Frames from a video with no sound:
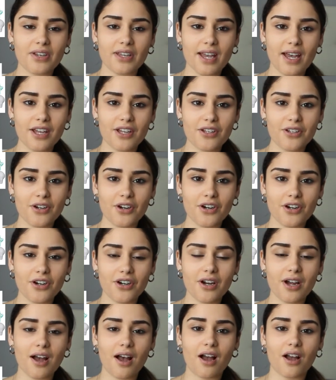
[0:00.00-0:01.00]
get
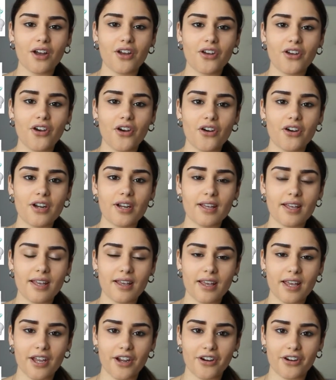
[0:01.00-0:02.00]
her a good
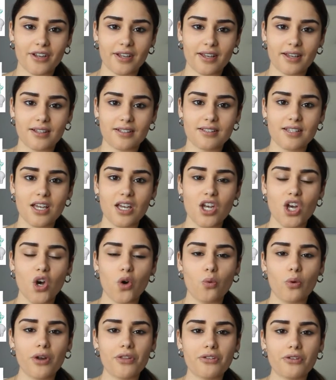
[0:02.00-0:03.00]
care kit,
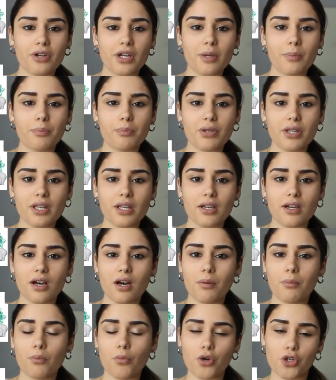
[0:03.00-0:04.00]
whether it be
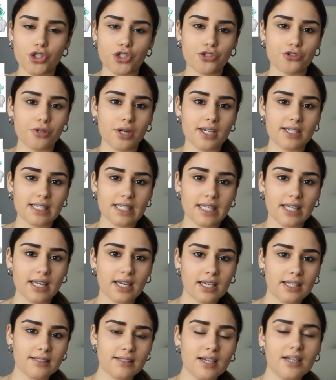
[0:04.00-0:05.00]
a moisturizing
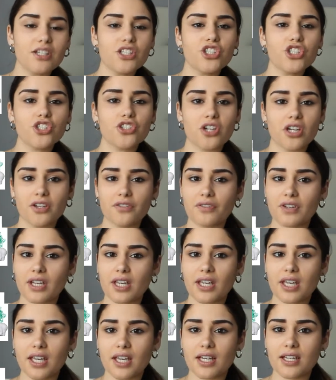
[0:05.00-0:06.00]
kit, a
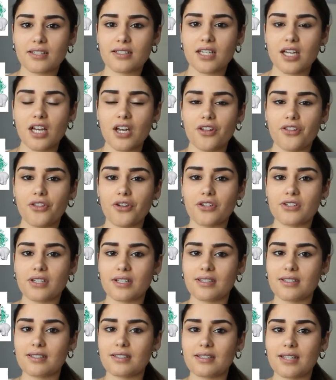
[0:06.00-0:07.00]
shaving kit, there's
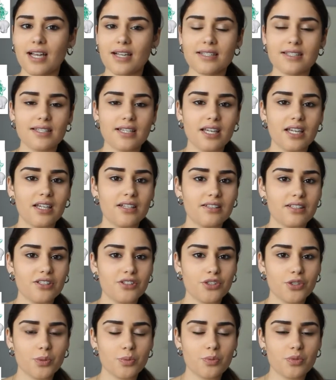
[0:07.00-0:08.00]
a scent kit
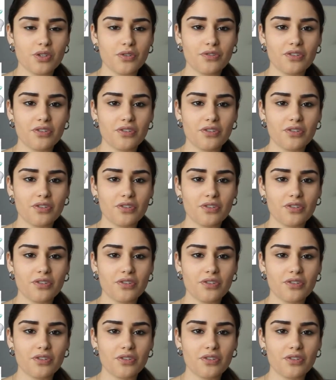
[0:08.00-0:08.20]
in terms of